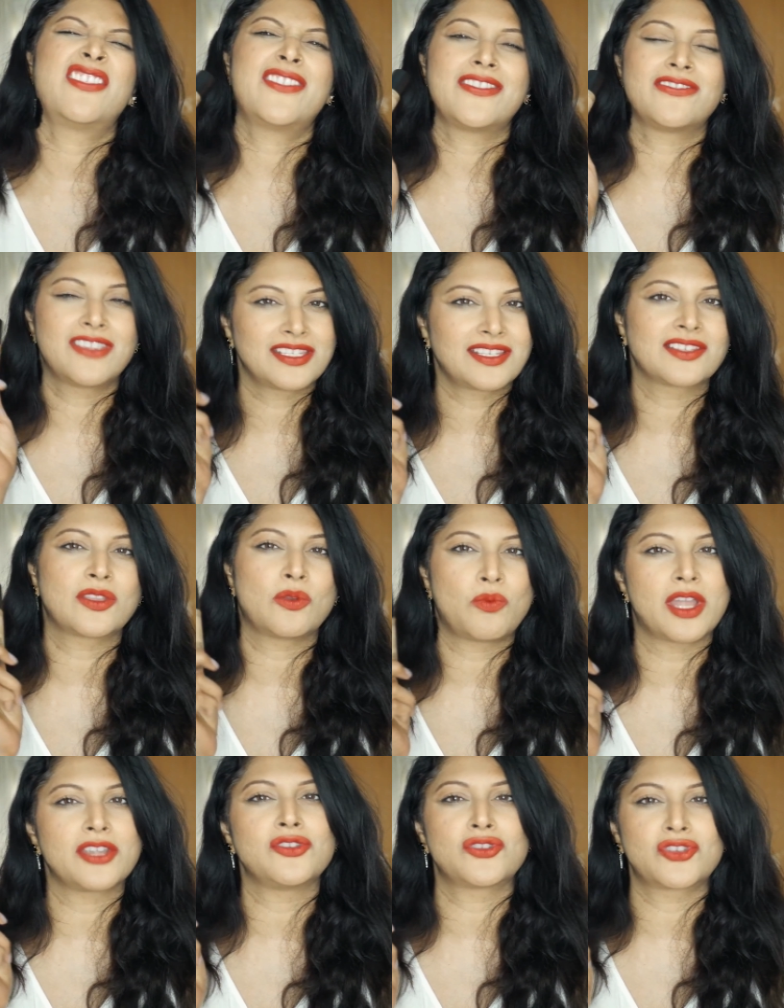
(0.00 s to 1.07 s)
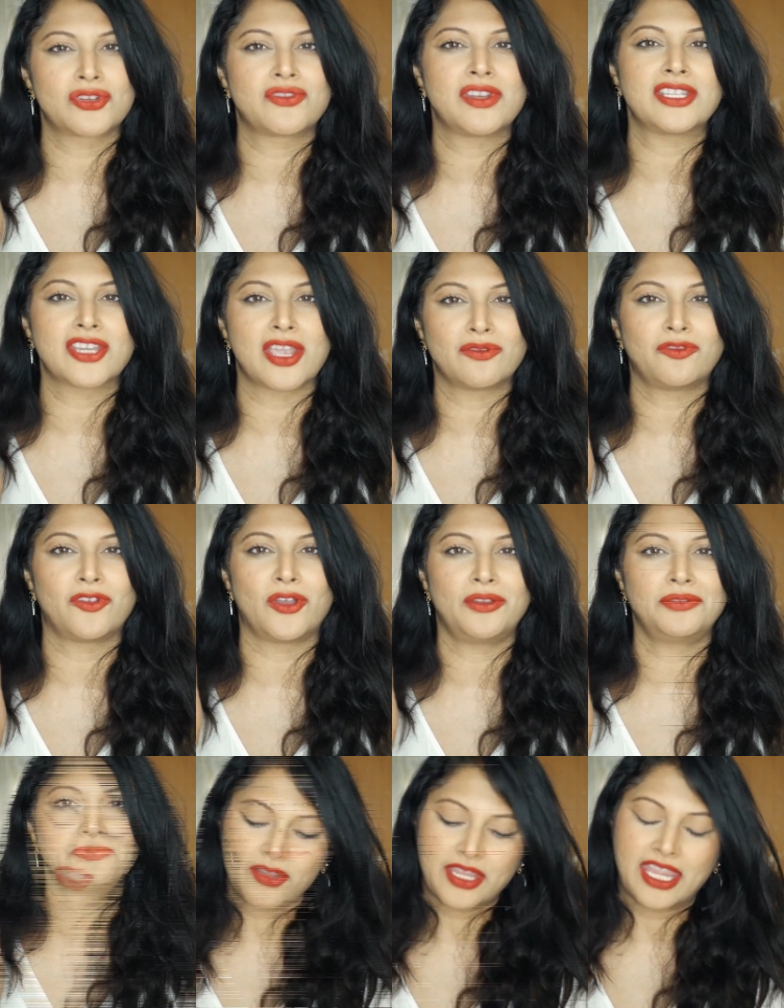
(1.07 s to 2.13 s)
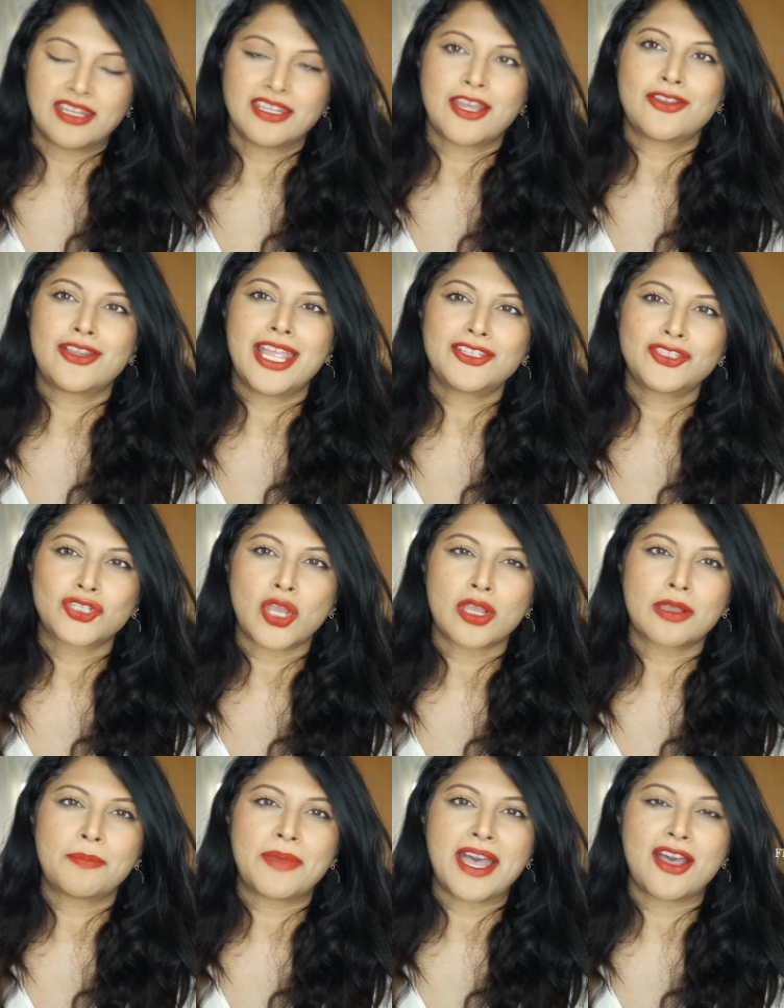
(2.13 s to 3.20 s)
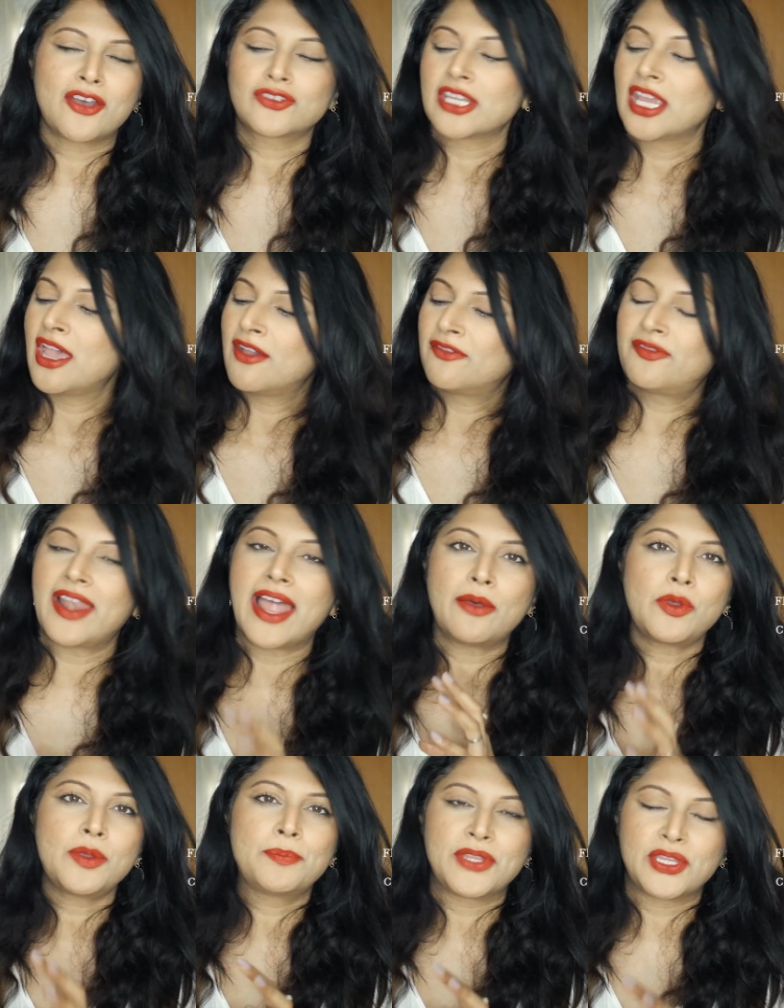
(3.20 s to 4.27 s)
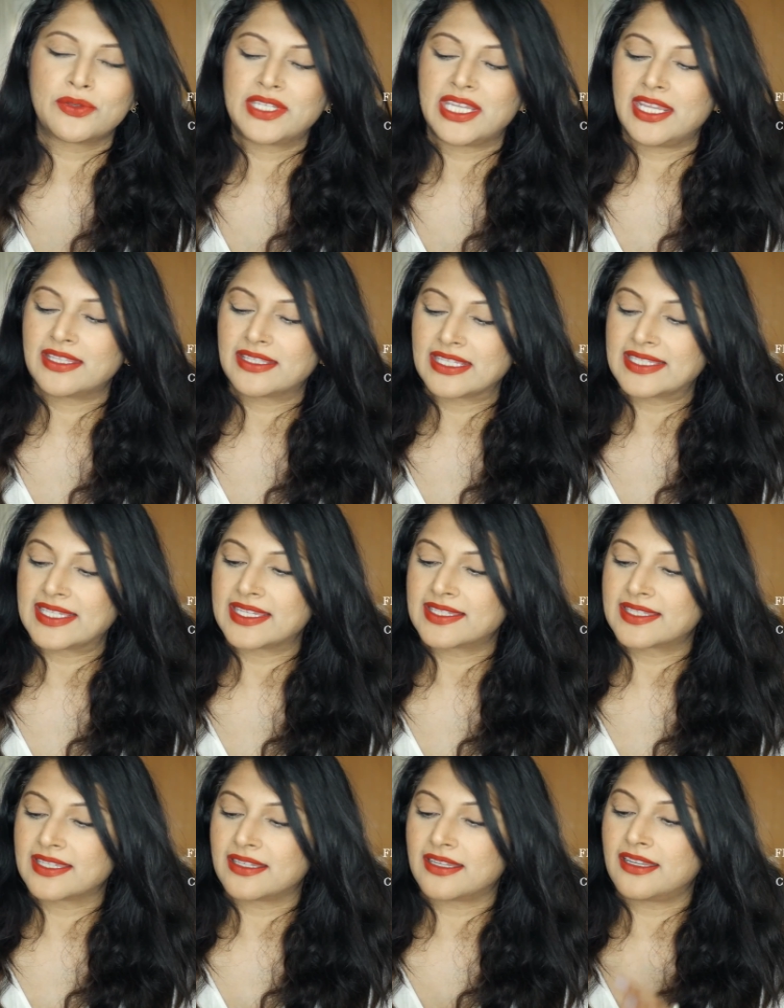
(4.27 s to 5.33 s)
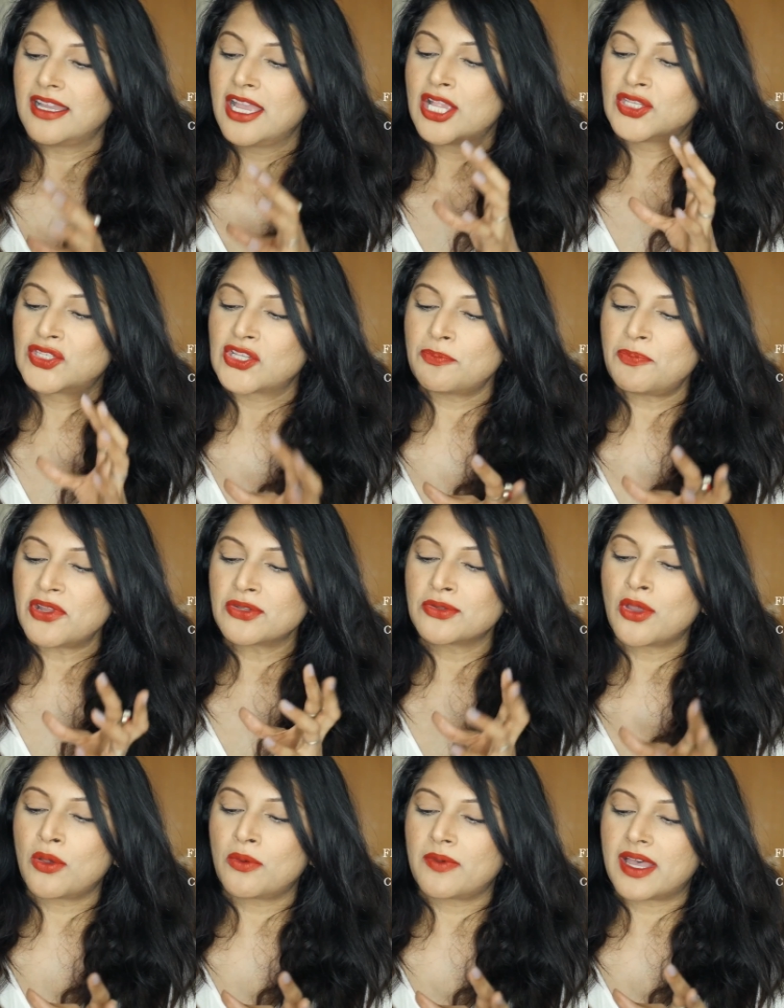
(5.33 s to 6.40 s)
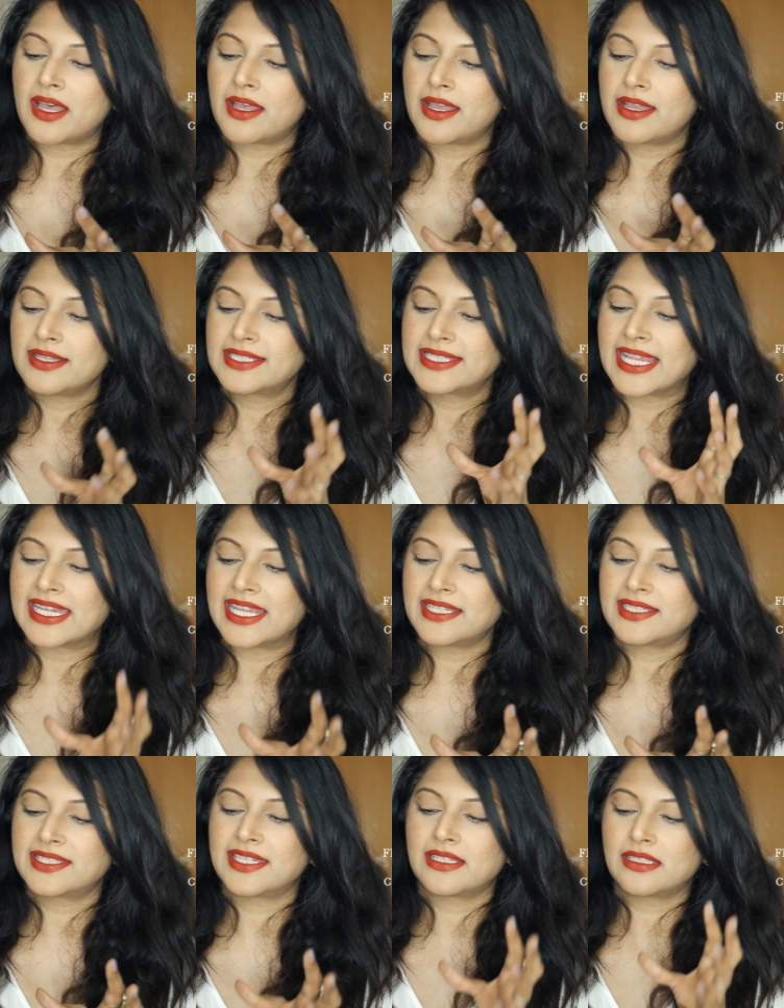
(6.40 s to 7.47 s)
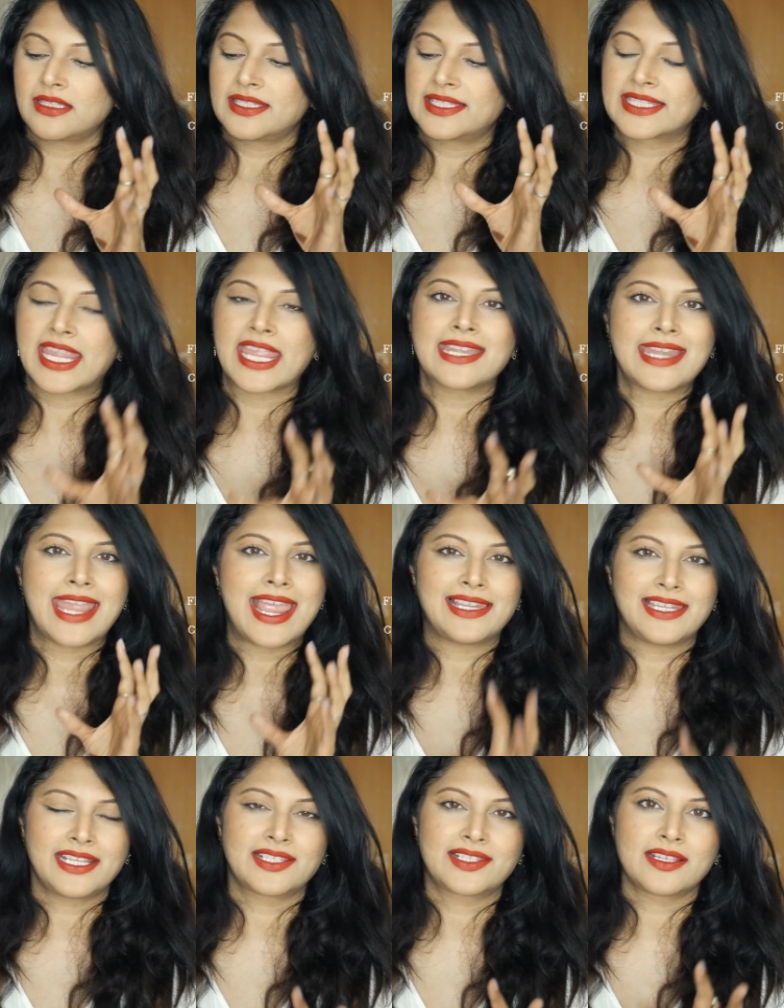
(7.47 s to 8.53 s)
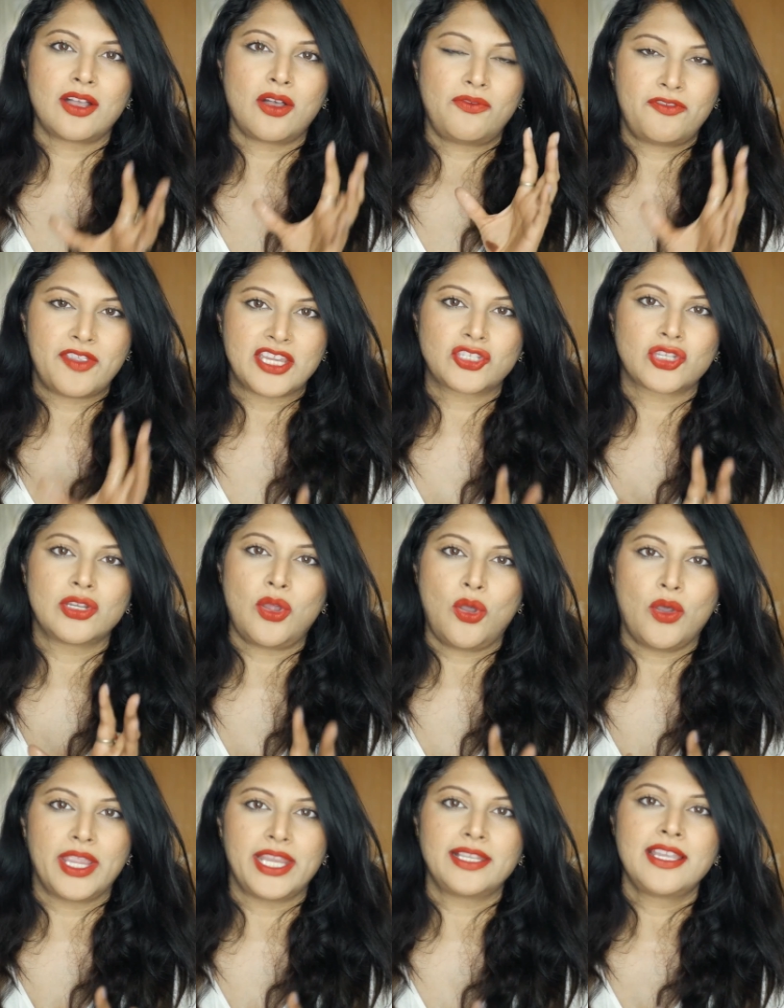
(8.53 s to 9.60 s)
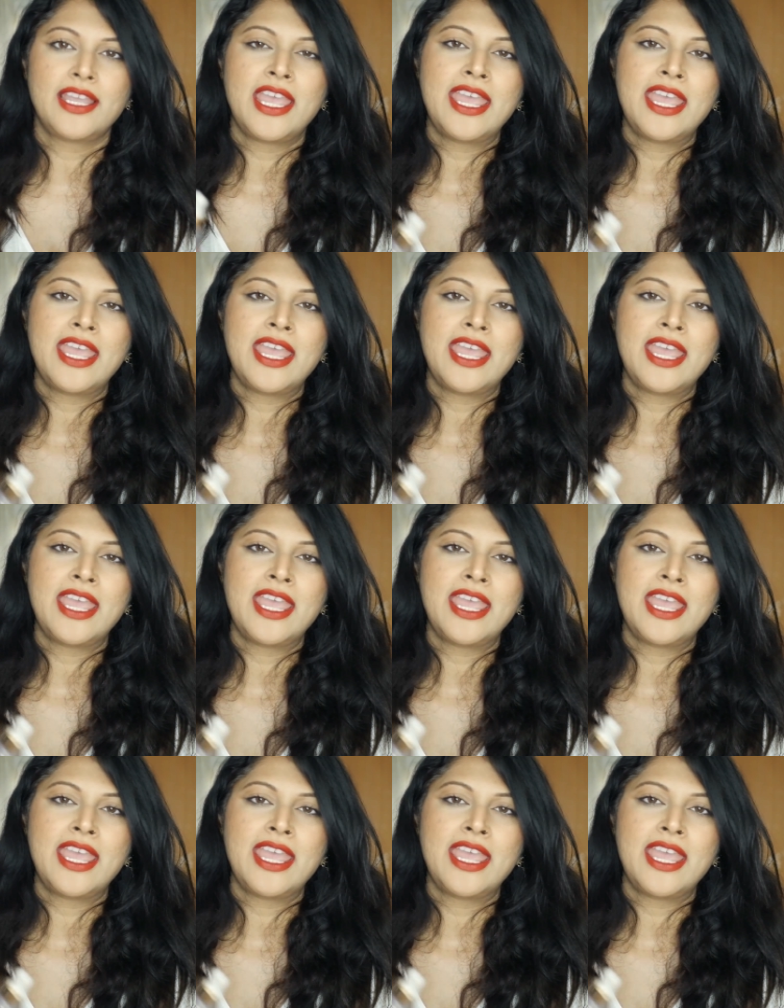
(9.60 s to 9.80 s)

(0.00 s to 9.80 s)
then this is the one you should reach out for. Okay, now let's talk about Flower Beauty. This is the Supernova Celestial Skin Elixir Facial Oil.